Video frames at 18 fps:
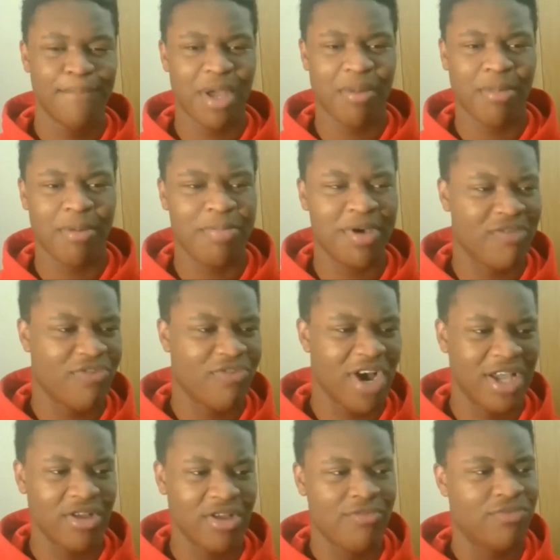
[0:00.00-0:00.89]
I'm a big
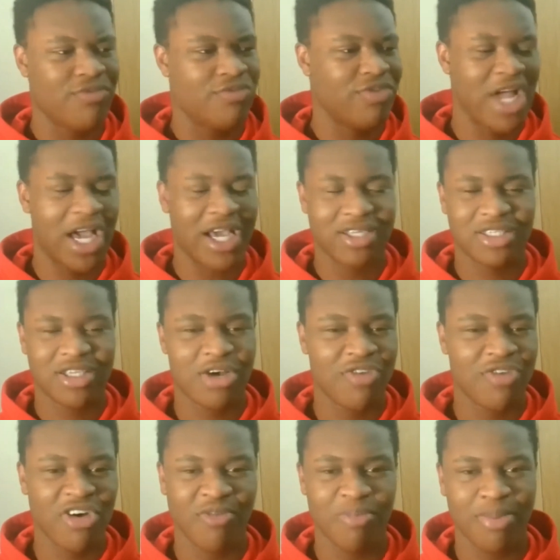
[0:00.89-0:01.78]
fan of, like,
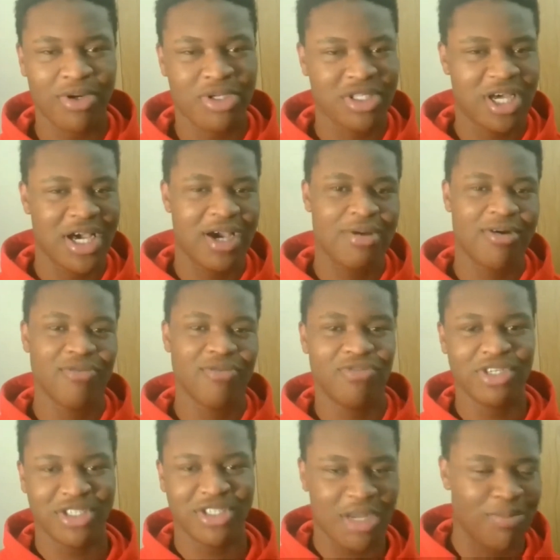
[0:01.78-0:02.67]
self-help books, like
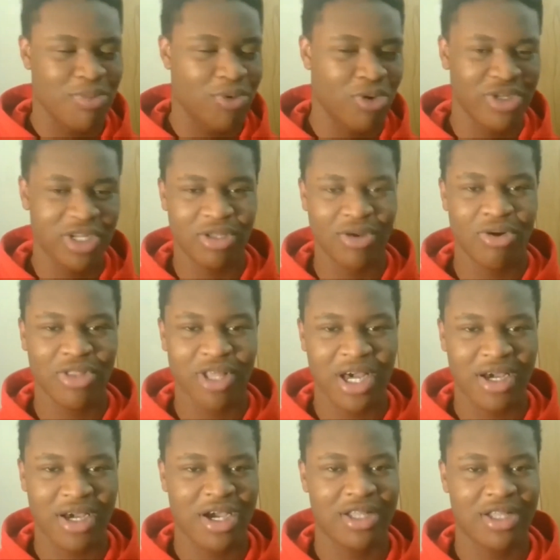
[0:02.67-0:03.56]
Rich Dad Poor Dad and all
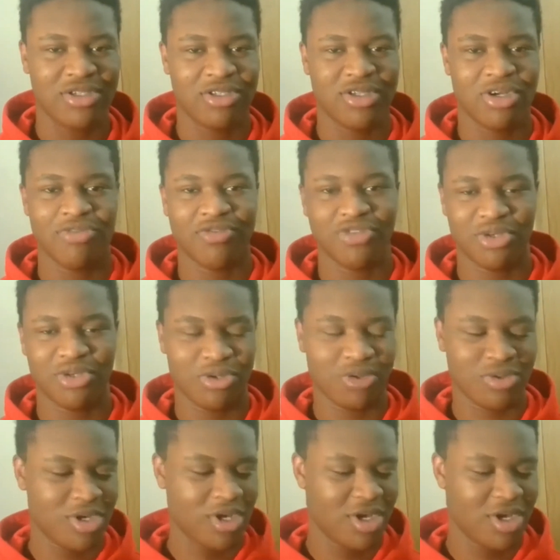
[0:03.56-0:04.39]
that kind of stuff. So